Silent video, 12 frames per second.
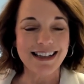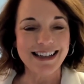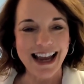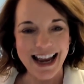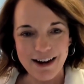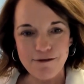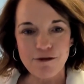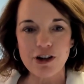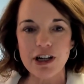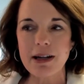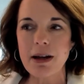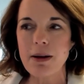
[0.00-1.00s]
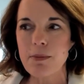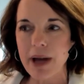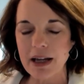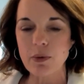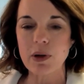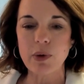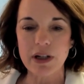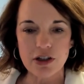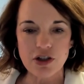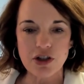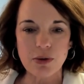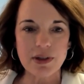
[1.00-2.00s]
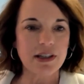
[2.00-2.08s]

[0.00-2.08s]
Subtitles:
And every bank we went into,